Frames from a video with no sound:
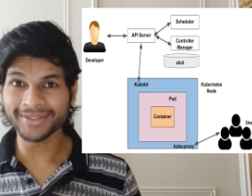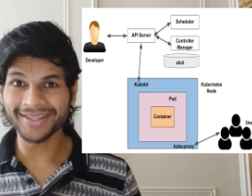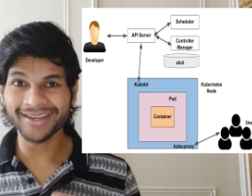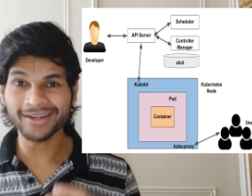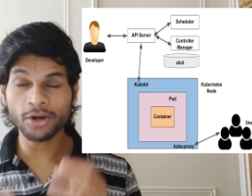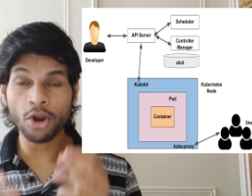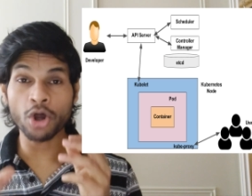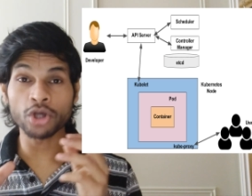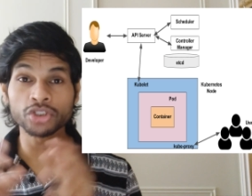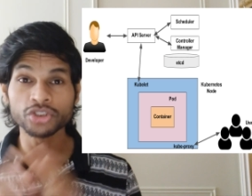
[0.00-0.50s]

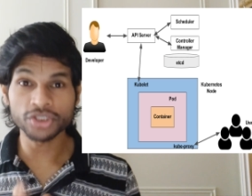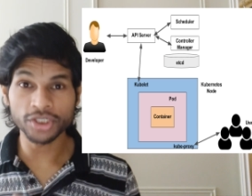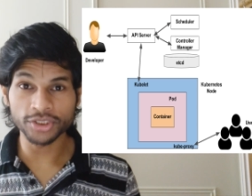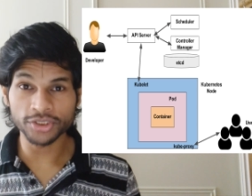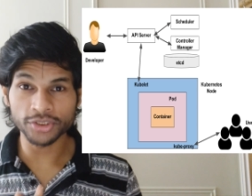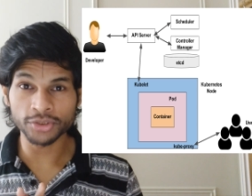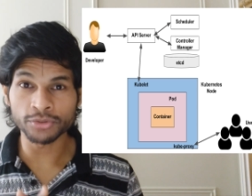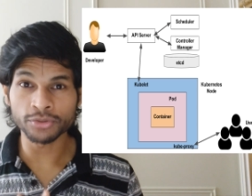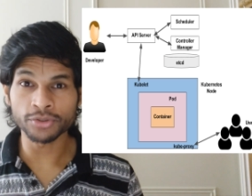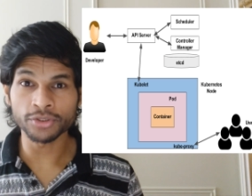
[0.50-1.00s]
They
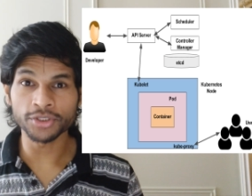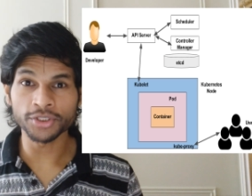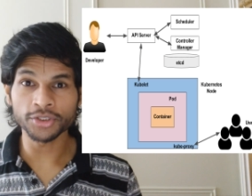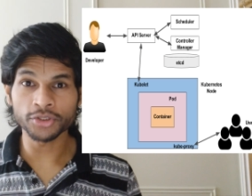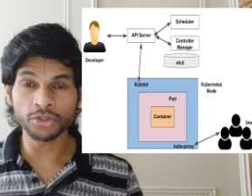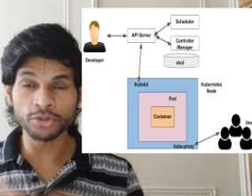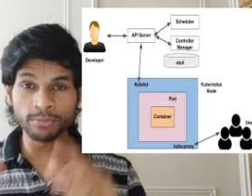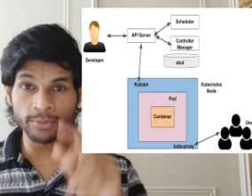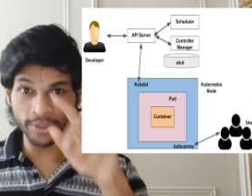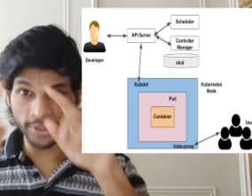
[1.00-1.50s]
constitute
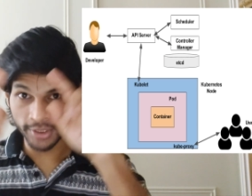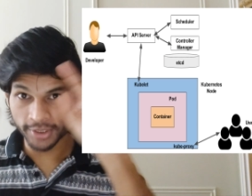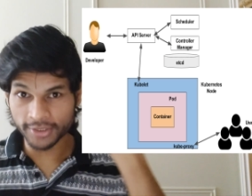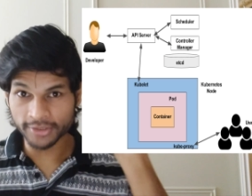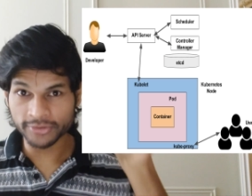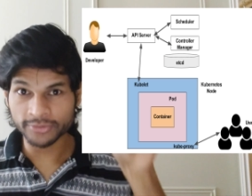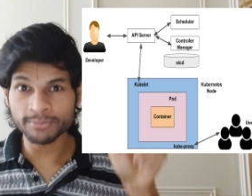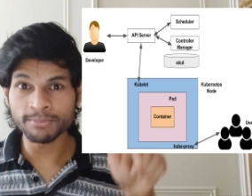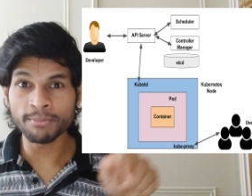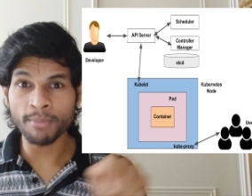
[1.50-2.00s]
the
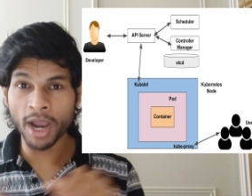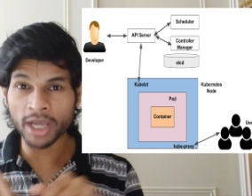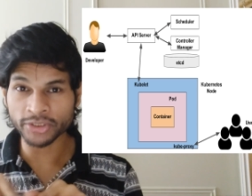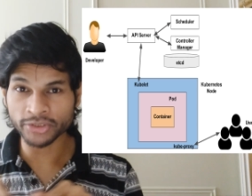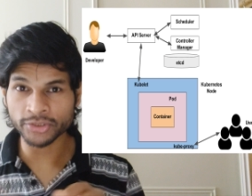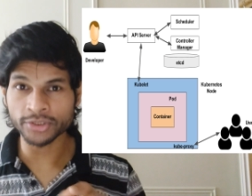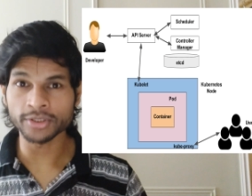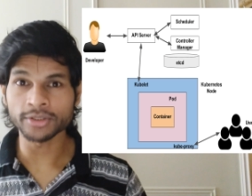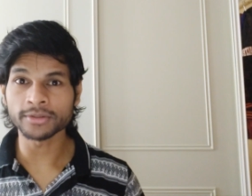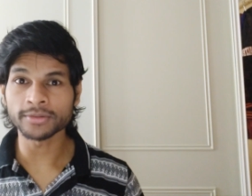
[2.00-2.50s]
Kubernetes
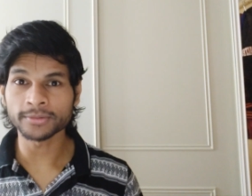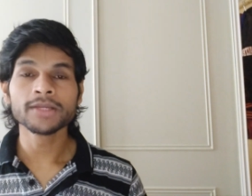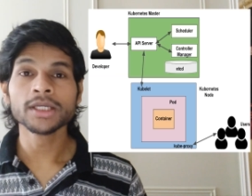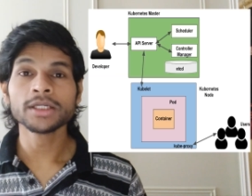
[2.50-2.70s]
master.